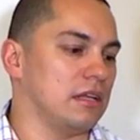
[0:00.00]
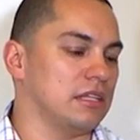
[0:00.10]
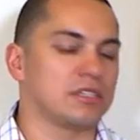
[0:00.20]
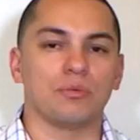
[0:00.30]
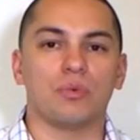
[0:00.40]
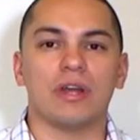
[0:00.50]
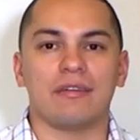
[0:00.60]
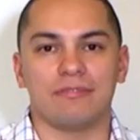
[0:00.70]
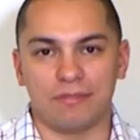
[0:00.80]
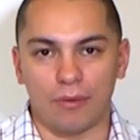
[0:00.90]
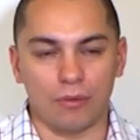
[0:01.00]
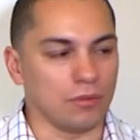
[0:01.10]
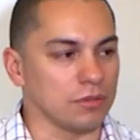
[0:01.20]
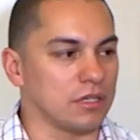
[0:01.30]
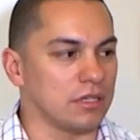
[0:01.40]
it's when I
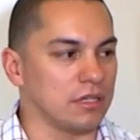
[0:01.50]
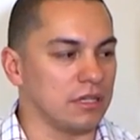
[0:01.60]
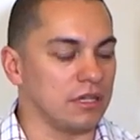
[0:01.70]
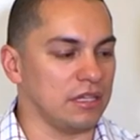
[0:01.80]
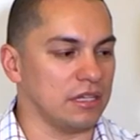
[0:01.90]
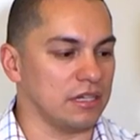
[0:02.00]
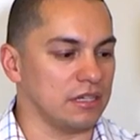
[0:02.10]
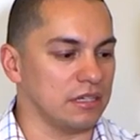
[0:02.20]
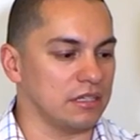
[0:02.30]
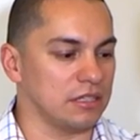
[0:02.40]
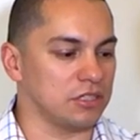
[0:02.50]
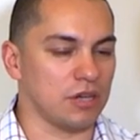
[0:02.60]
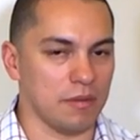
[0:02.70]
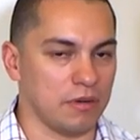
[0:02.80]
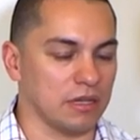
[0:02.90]
fold the, uh, the
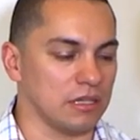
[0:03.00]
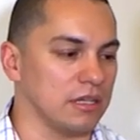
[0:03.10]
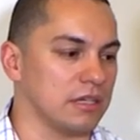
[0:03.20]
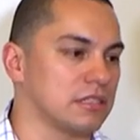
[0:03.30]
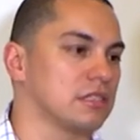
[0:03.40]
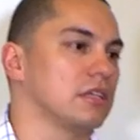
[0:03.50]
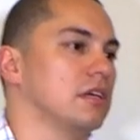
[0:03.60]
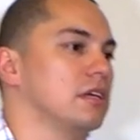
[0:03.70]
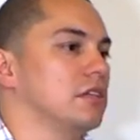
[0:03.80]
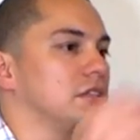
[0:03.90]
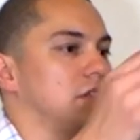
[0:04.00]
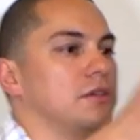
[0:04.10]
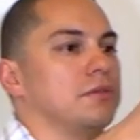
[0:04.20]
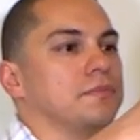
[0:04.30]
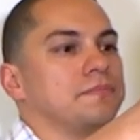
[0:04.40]
tripod legs.
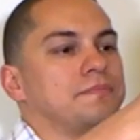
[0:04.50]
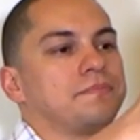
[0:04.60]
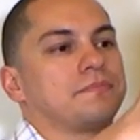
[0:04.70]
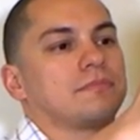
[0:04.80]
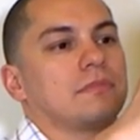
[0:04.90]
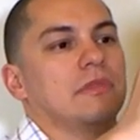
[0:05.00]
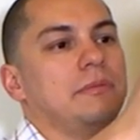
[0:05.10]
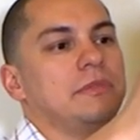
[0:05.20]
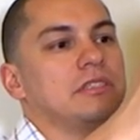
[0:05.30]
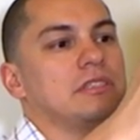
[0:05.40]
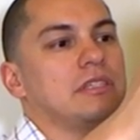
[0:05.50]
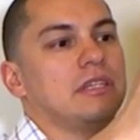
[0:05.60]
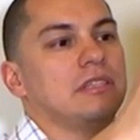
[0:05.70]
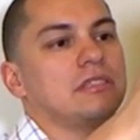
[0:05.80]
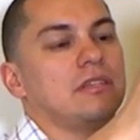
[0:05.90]
So let me just take
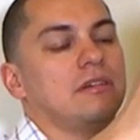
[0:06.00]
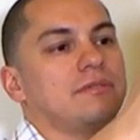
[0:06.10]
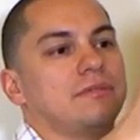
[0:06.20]
this off.